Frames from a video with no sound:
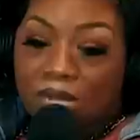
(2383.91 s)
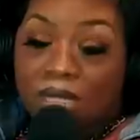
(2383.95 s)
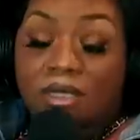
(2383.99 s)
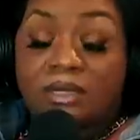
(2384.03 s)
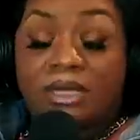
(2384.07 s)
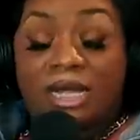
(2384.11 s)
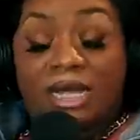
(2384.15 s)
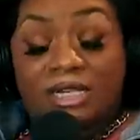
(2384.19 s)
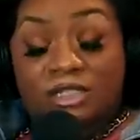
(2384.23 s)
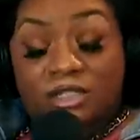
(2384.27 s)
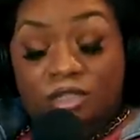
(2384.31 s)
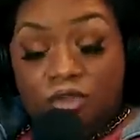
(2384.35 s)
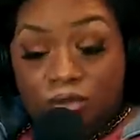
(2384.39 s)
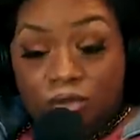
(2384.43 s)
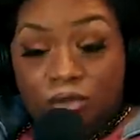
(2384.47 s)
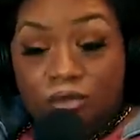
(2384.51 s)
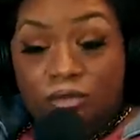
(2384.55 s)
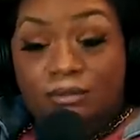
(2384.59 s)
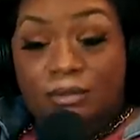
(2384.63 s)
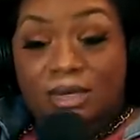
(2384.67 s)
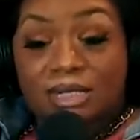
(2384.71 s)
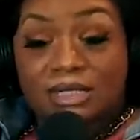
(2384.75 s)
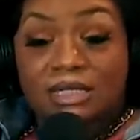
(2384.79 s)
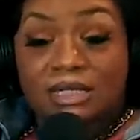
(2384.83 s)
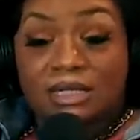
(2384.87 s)
That's true.
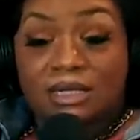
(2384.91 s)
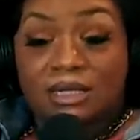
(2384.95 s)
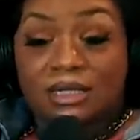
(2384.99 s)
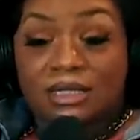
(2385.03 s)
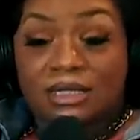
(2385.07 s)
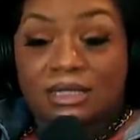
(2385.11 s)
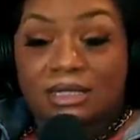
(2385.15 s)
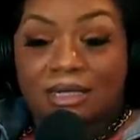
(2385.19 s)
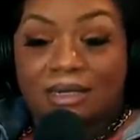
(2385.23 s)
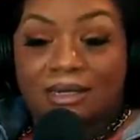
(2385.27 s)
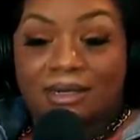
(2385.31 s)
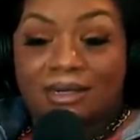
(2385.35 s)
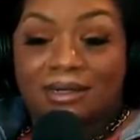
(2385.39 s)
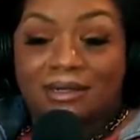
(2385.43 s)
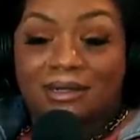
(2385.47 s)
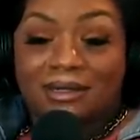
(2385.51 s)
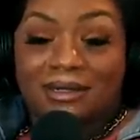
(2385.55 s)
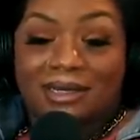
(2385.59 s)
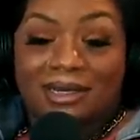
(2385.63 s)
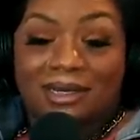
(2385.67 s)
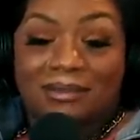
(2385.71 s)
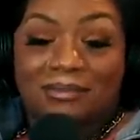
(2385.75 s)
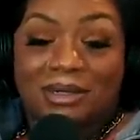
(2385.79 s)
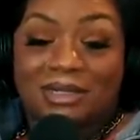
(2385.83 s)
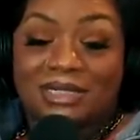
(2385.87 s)
My son said eh,
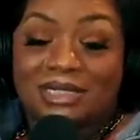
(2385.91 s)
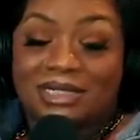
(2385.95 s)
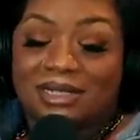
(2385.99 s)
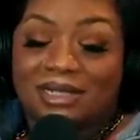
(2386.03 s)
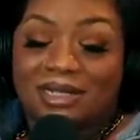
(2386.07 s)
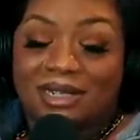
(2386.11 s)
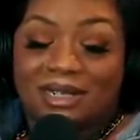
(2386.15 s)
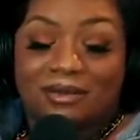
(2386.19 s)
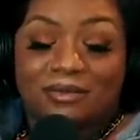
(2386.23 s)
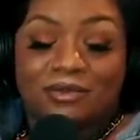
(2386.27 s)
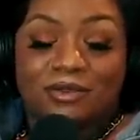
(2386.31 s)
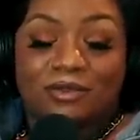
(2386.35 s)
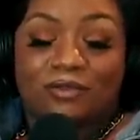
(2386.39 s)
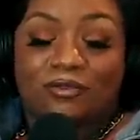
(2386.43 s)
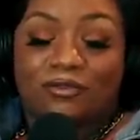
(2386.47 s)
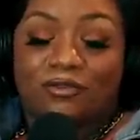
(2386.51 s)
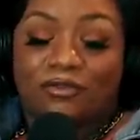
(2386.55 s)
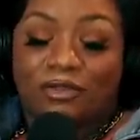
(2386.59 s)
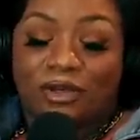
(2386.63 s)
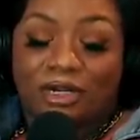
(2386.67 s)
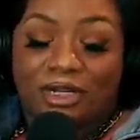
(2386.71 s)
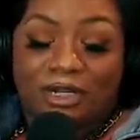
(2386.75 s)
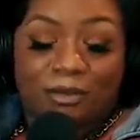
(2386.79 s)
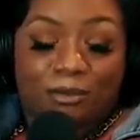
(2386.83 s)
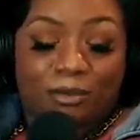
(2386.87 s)
my son have some
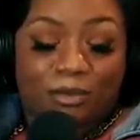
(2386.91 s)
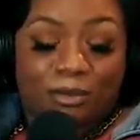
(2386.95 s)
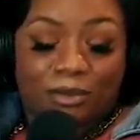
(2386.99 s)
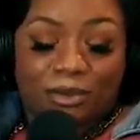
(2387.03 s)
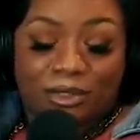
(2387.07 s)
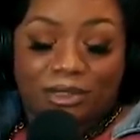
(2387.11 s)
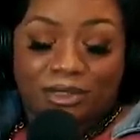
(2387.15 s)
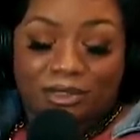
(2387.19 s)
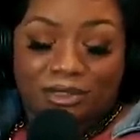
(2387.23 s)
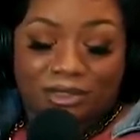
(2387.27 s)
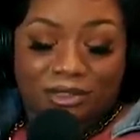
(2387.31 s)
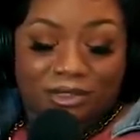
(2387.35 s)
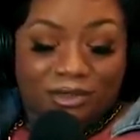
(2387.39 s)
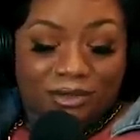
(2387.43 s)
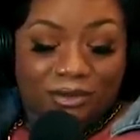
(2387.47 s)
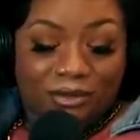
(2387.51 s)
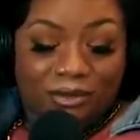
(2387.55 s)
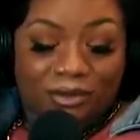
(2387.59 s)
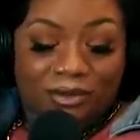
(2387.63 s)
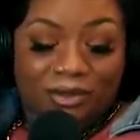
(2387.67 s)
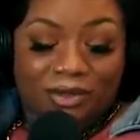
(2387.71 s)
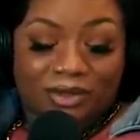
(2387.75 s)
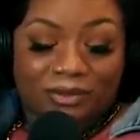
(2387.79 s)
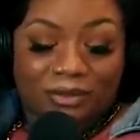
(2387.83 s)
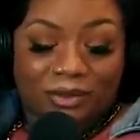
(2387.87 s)
funny prison
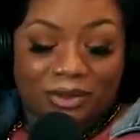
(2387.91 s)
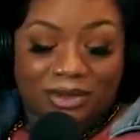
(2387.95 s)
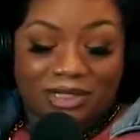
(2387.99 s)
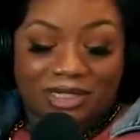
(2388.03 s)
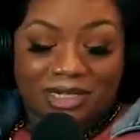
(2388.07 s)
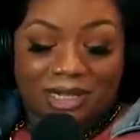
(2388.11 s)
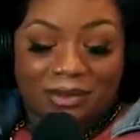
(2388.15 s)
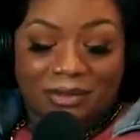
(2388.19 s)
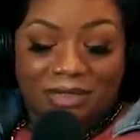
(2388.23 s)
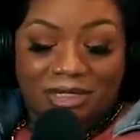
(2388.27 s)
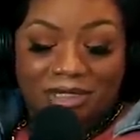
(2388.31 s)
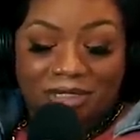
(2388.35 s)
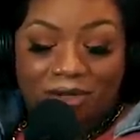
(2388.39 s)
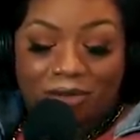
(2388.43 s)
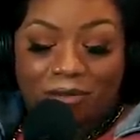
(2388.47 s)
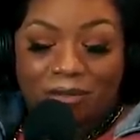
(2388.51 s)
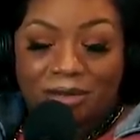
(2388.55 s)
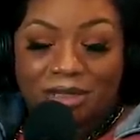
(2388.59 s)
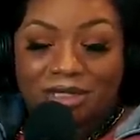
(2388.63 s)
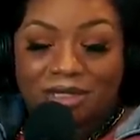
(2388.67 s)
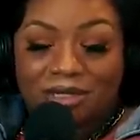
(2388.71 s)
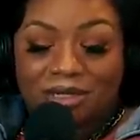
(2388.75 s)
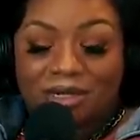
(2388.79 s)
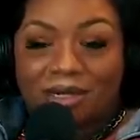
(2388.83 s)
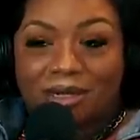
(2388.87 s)
stories. One time he told me
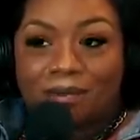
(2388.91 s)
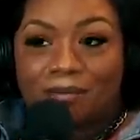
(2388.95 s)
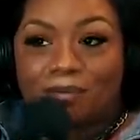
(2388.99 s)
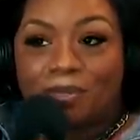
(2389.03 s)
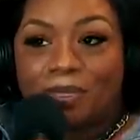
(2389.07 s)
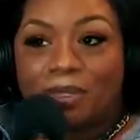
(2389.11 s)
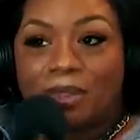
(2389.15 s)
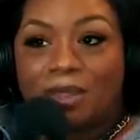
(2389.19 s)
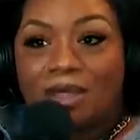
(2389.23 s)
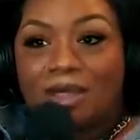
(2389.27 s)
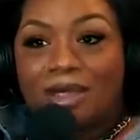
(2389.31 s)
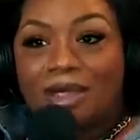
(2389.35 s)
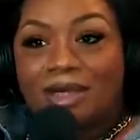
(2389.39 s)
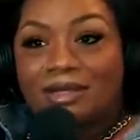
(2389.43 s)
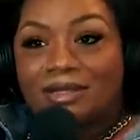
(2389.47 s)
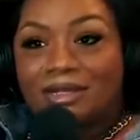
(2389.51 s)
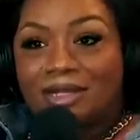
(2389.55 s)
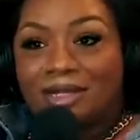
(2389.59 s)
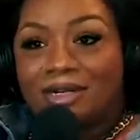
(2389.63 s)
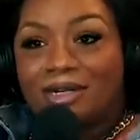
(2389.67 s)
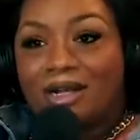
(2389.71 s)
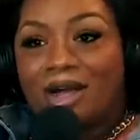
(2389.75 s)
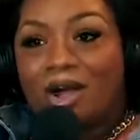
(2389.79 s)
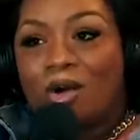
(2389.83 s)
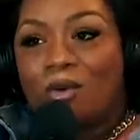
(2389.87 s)
he said
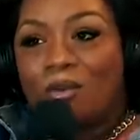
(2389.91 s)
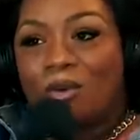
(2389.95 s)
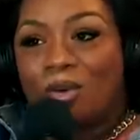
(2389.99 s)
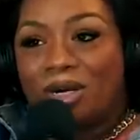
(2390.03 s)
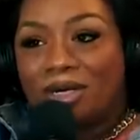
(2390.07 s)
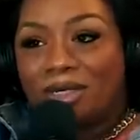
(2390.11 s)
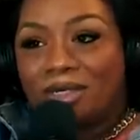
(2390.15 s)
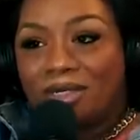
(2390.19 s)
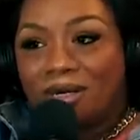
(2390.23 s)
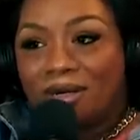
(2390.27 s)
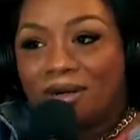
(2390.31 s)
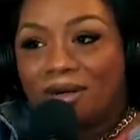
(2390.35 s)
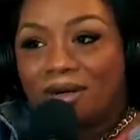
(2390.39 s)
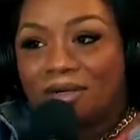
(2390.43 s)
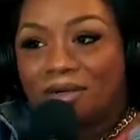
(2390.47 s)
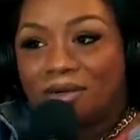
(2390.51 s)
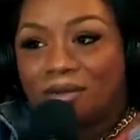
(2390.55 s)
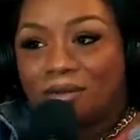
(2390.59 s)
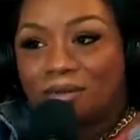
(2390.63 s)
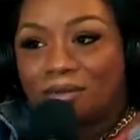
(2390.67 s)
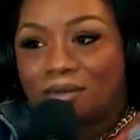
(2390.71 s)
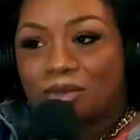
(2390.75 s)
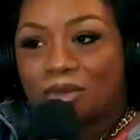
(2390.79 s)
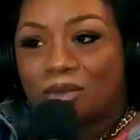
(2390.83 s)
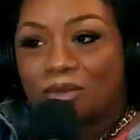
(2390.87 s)
they caught one guard
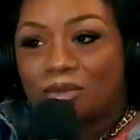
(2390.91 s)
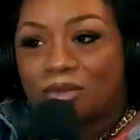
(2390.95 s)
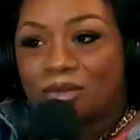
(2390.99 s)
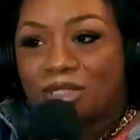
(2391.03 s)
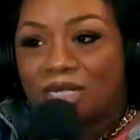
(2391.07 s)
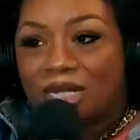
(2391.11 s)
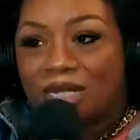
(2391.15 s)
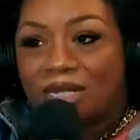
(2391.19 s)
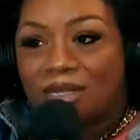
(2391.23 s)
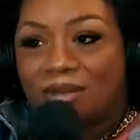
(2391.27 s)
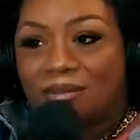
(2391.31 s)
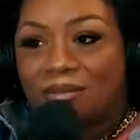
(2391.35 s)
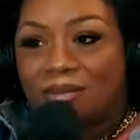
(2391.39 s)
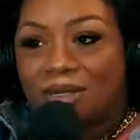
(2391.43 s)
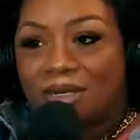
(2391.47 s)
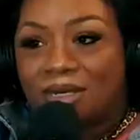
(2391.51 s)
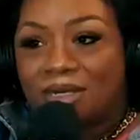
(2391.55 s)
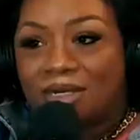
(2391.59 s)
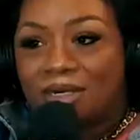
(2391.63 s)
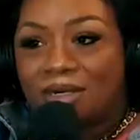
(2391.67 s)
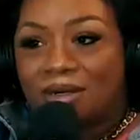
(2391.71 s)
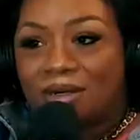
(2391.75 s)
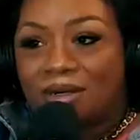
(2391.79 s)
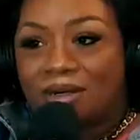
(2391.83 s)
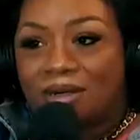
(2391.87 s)
on on tape
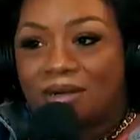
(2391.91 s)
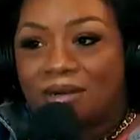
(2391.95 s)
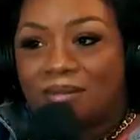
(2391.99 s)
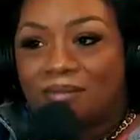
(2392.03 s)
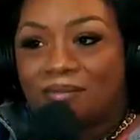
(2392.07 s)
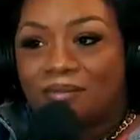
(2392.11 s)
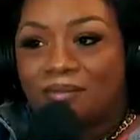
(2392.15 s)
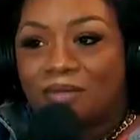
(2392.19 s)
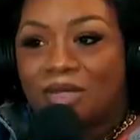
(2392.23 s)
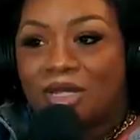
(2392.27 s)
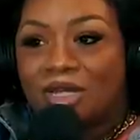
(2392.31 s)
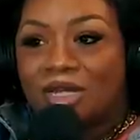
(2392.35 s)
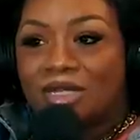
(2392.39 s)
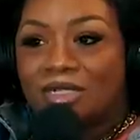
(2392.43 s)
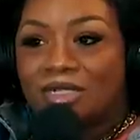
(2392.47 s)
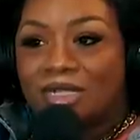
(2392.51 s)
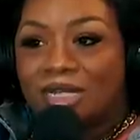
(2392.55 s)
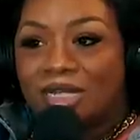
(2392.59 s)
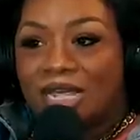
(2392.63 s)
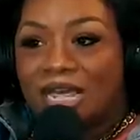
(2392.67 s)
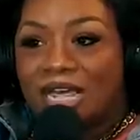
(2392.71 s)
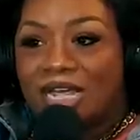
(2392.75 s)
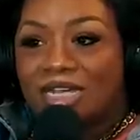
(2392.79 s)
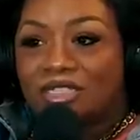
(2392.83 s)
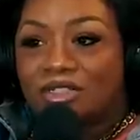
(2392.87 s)
and um
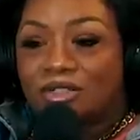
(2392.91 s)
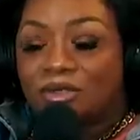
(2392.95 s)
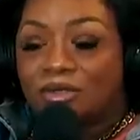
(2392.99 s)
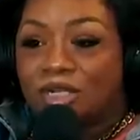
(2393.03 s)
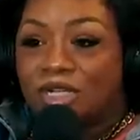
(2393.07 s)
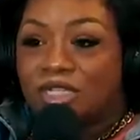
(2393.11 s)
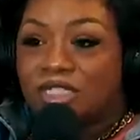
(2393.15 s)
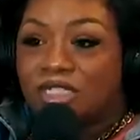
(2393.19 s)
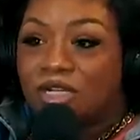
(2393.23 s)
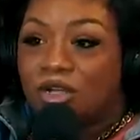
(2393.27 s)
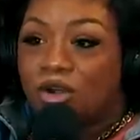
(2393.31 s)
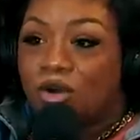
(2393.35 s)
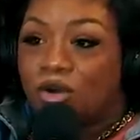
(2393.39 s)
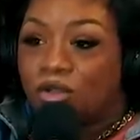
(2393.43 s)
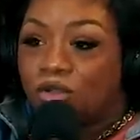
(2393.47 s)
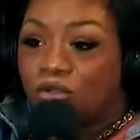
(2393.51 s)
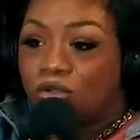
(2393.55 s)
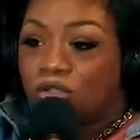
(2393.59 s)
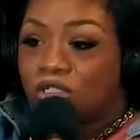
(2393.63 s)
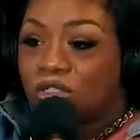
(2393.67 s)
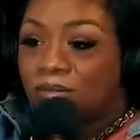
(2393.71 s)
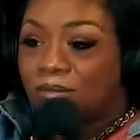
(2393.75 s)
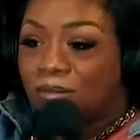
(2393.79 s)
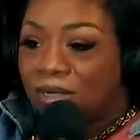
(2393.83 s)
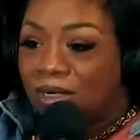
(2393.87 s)
they asked her, they said, Are you
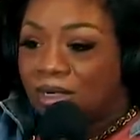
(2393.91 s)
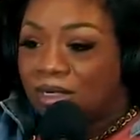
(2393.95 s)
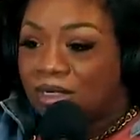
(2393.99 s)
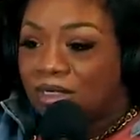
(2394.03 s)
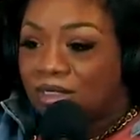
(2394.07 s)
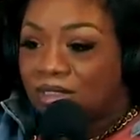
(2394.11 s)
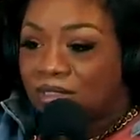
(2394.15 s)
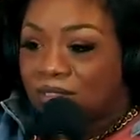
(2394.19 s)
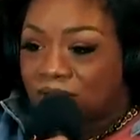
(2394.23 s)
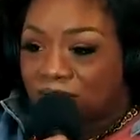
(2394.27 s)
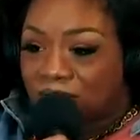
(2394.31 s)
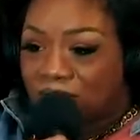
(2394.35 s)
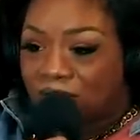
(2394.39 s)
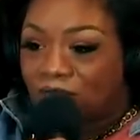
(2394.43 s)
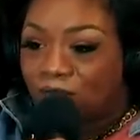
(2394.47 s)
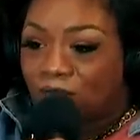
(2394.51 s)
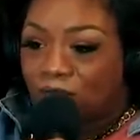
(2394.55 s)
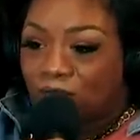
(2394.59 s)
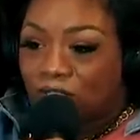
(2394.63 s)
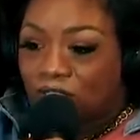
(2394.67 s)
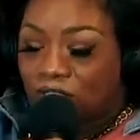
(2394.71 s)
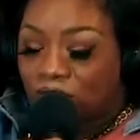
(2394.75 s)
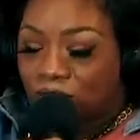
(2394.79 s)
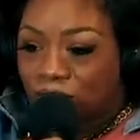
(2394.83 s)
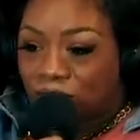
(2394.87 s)
smuggling stuff
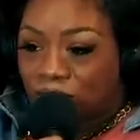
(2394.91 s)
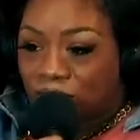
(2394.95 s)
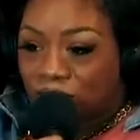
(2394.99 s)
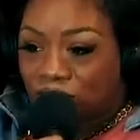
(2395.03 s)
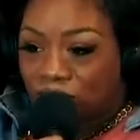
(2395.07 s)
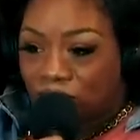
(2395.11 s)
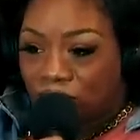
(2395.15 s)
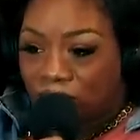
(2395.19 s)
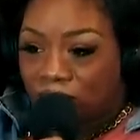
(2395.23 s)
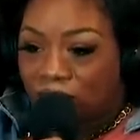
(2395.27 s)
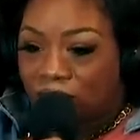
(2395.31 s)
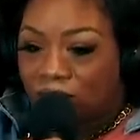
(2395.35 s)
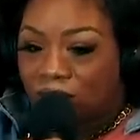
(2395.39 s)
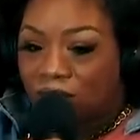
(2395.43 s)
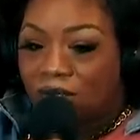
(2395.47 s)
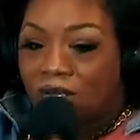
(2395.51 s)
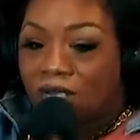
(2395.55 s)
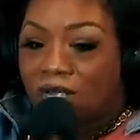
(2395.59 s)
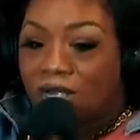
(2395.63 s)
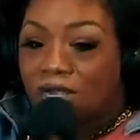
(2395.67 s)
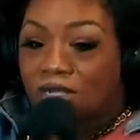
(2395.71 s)
into the jail?